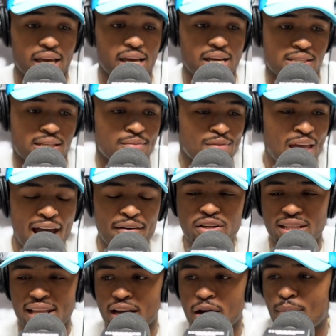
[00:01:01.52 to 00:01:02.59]
is.
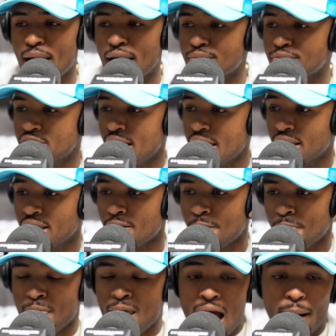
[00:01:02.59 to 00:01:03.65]
Everything about them shaky.
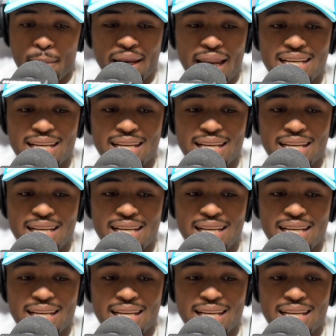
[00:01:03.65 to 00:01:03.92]
I mean,